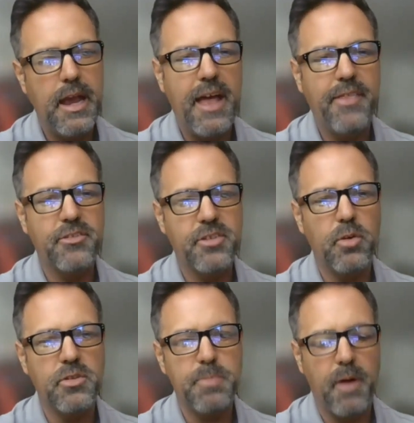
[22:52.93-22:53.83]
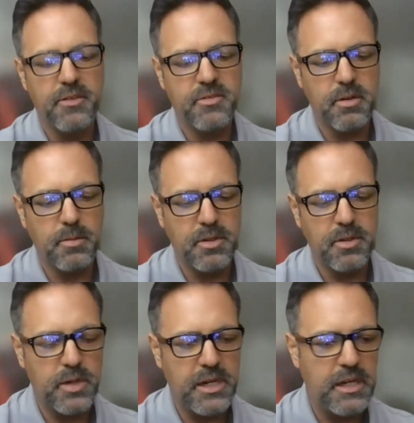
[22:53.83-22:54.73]
and the zone sponsor
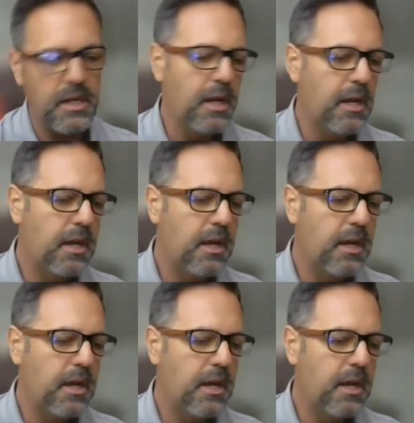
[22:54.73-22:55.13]
between